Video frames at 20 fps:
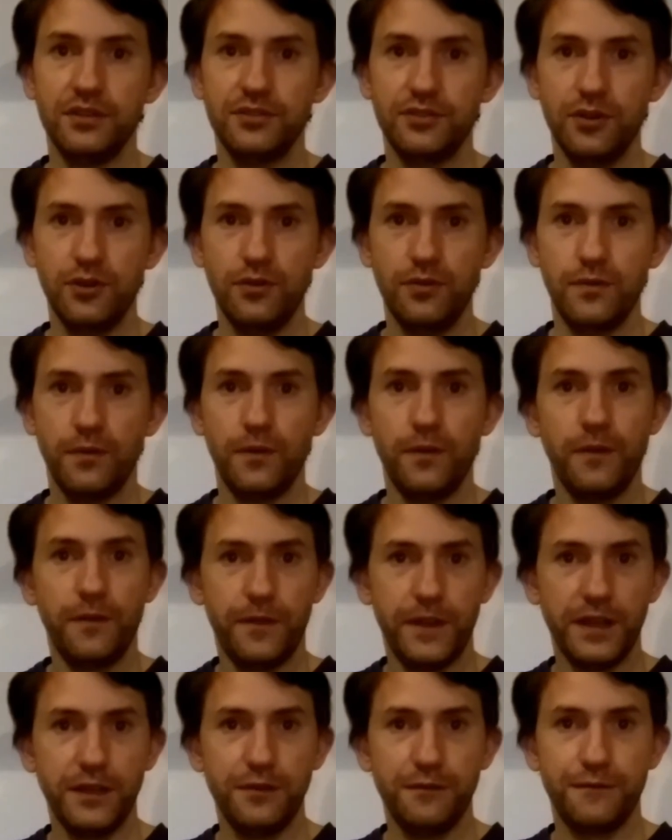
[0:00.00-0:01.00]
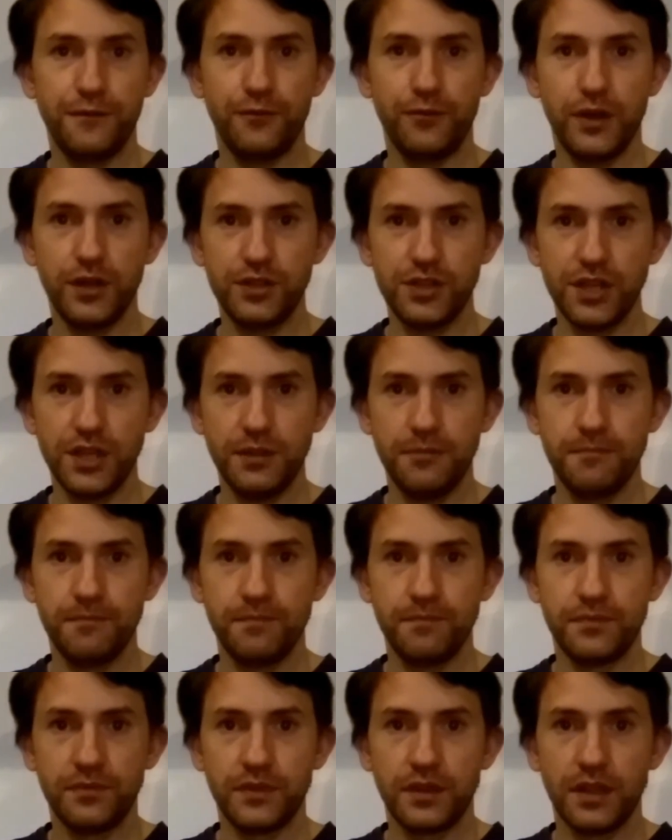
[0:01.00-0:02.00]
So thank you for watching,
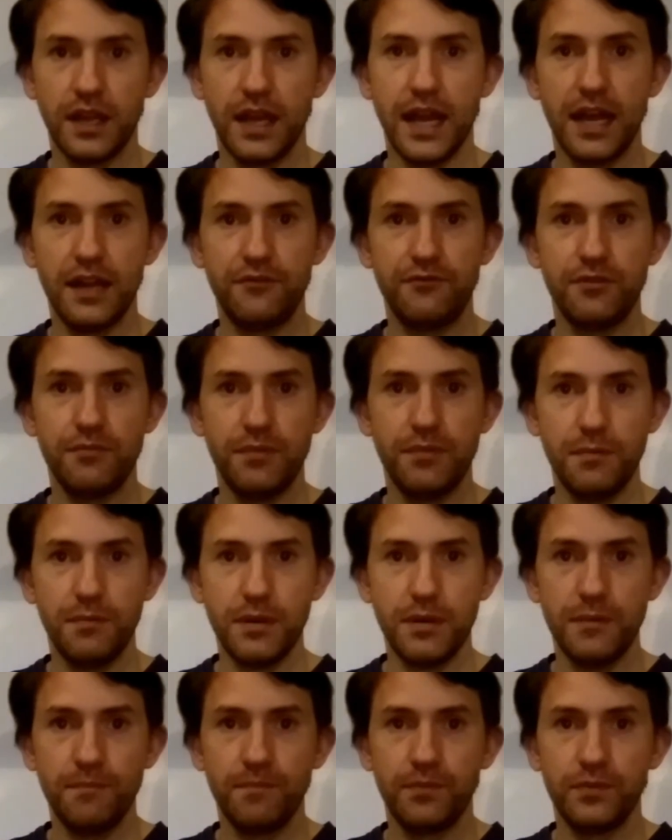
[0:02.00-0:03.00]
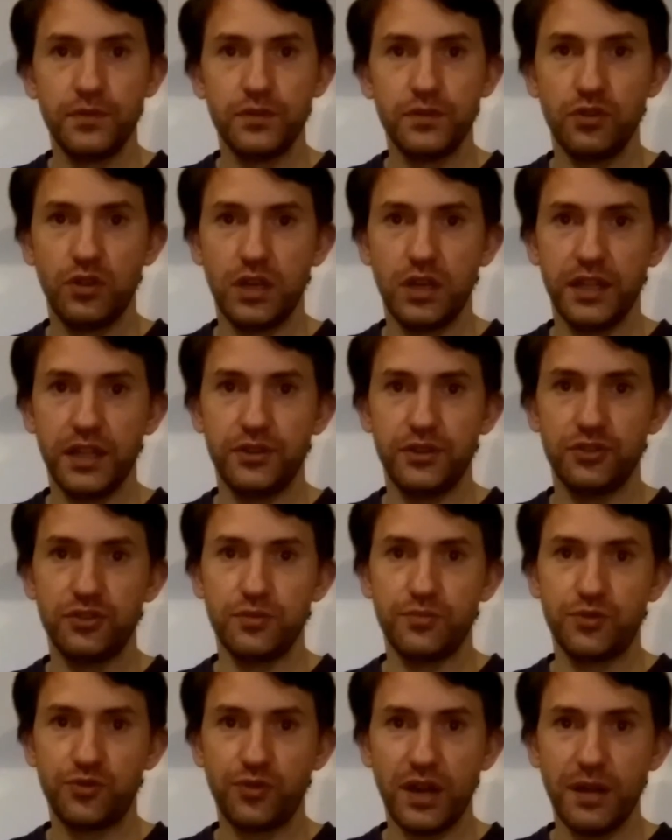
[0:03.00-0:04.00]
and remember to click the
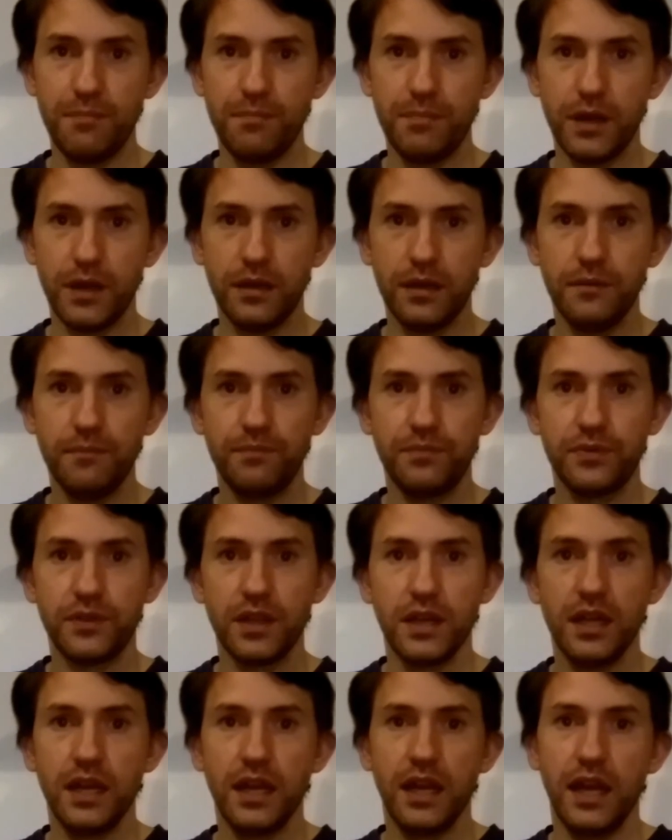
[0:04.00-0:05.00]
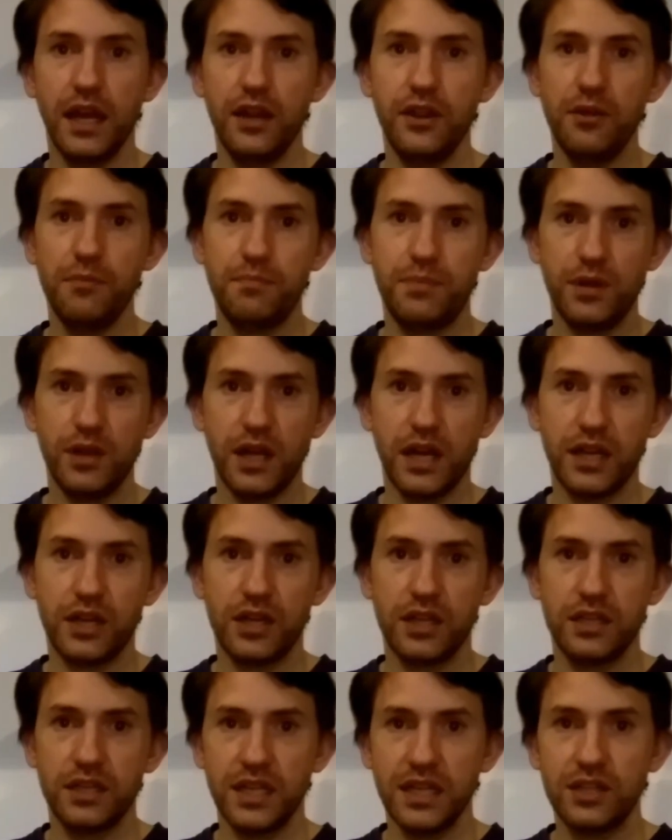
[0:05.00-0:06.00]
subscribe button and the bell
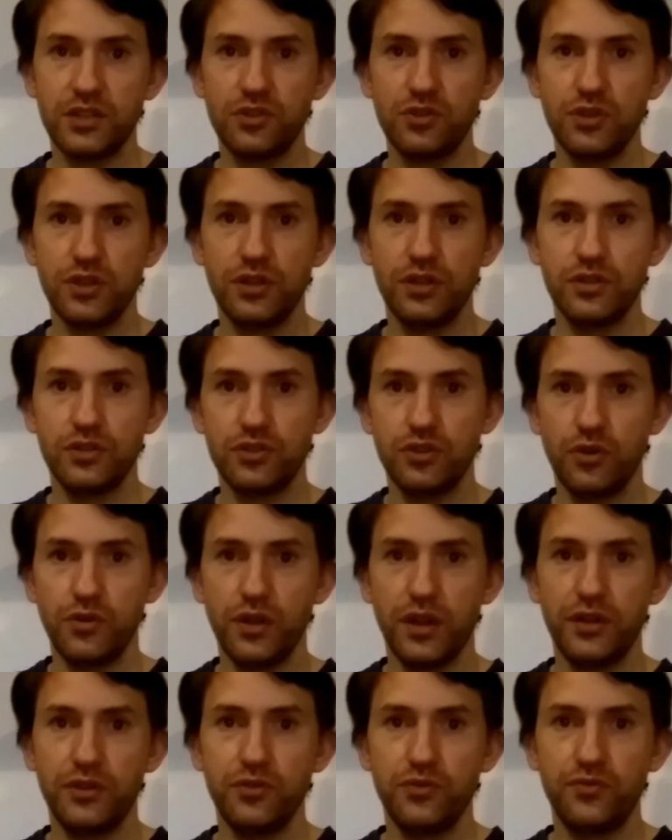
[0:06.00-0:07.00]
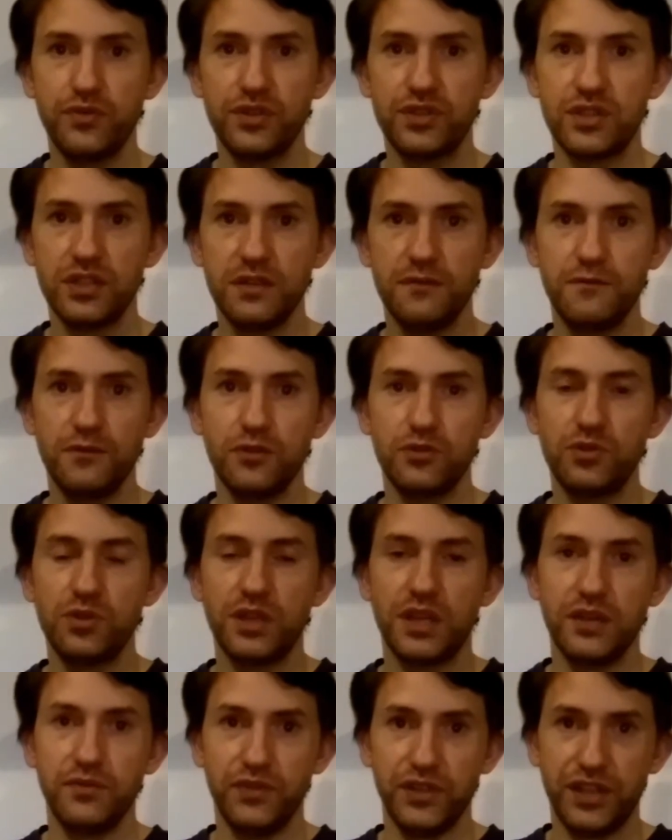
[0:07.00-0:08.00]
icon next to it so that you receive
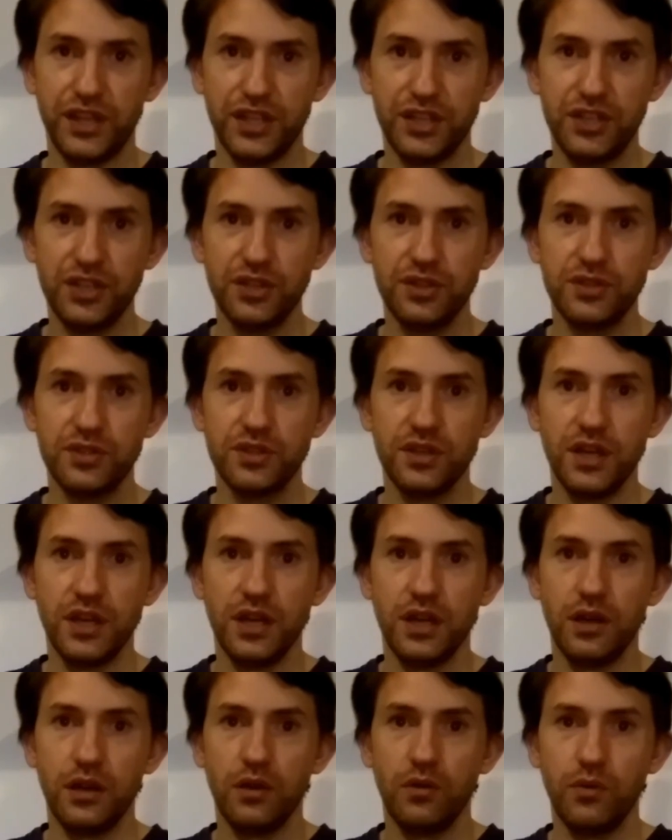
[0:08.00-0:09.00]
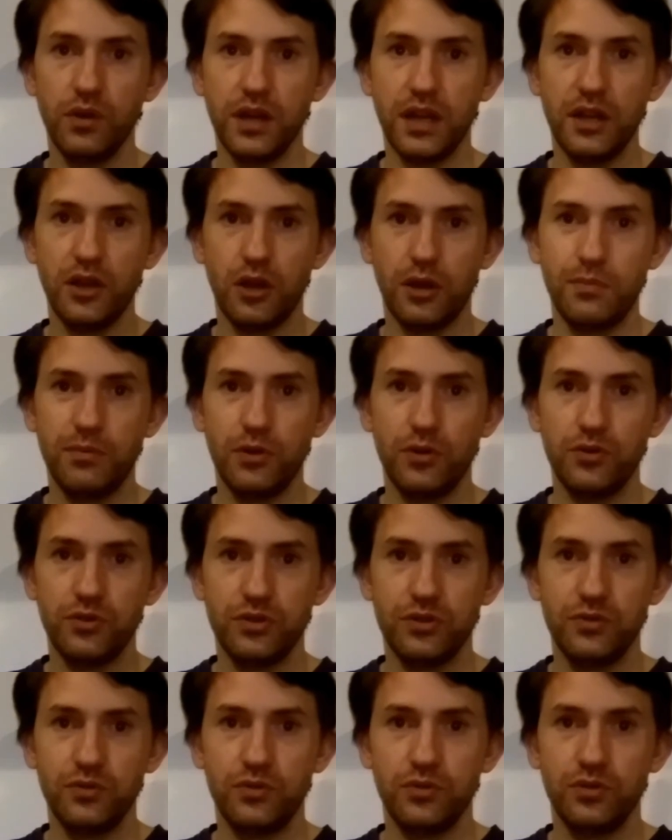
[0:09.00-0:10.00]
notifications when I upload
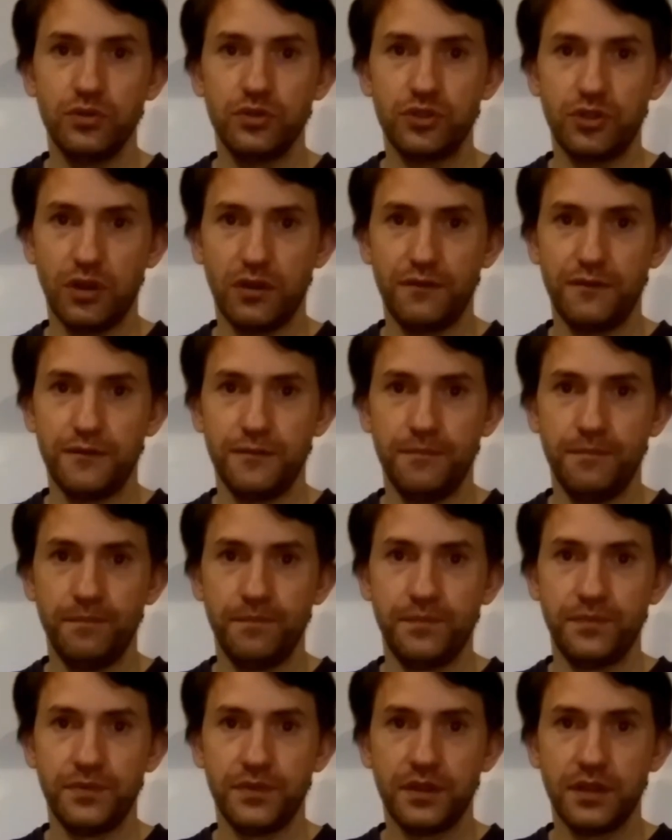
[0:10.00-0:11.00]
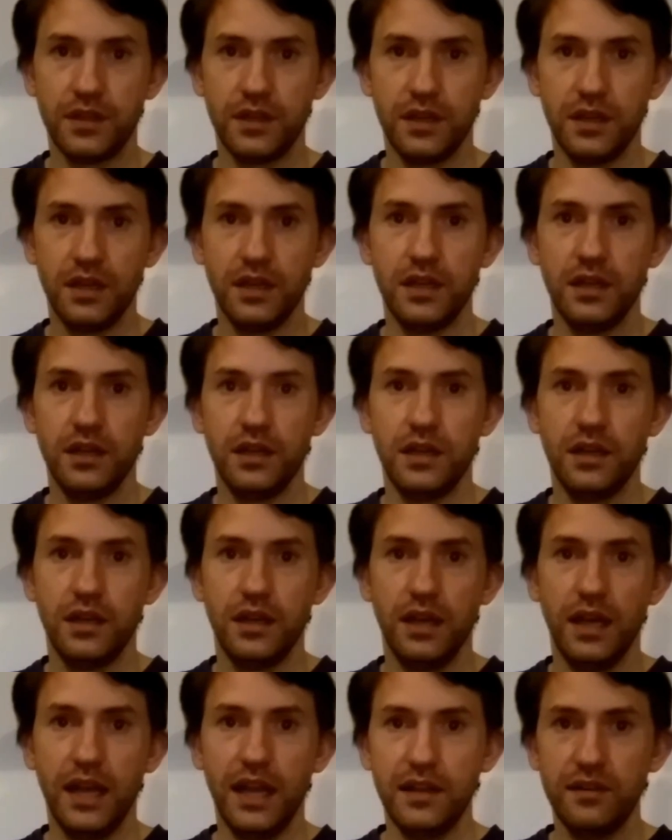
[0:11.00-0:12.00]
new stuff.
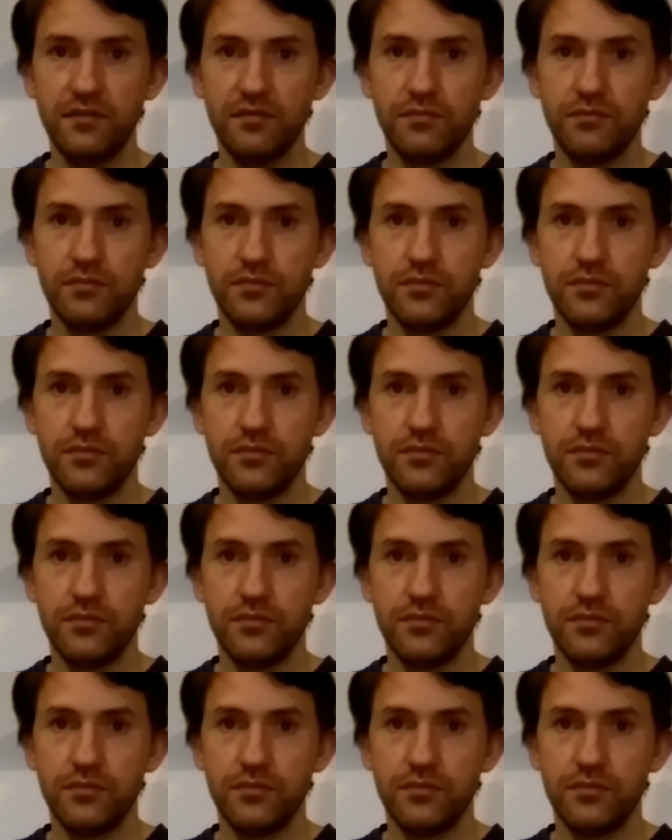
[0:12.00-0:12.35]
And